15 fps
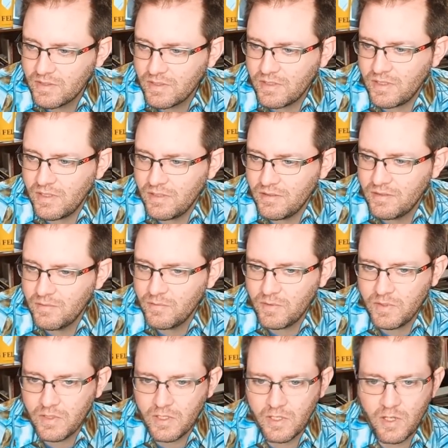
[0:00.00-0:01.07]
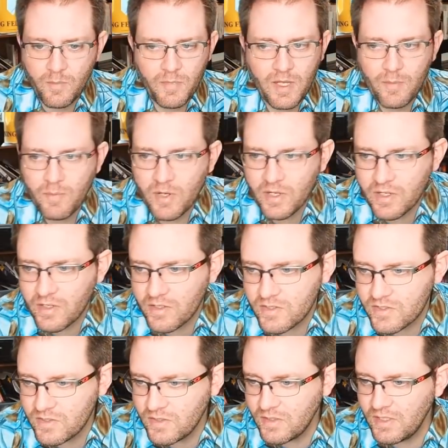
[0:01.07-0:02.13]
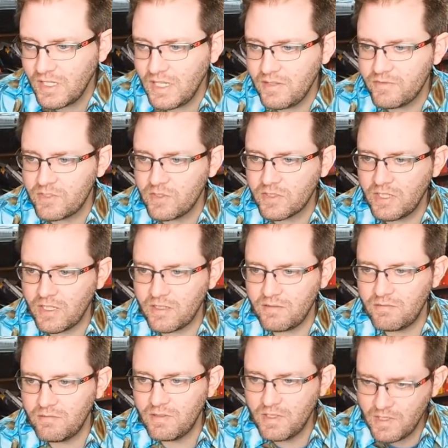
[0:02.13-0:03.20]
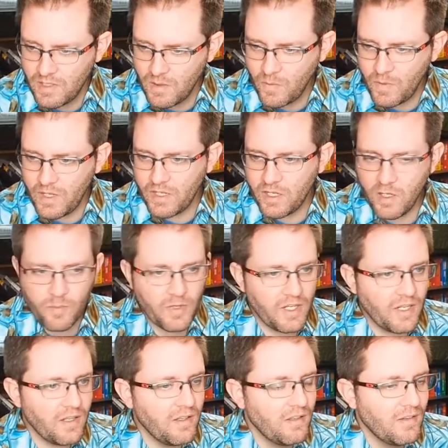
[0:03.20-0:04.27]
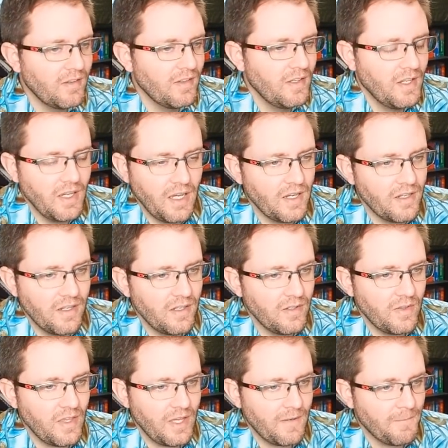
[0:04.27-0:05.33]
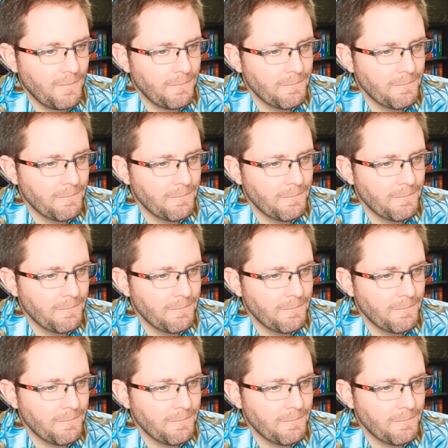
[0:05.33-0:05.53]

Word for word: Huh. Well, there you go, Bob Barker. Still alive, still kicking. Way to go, buddy. I did not know that.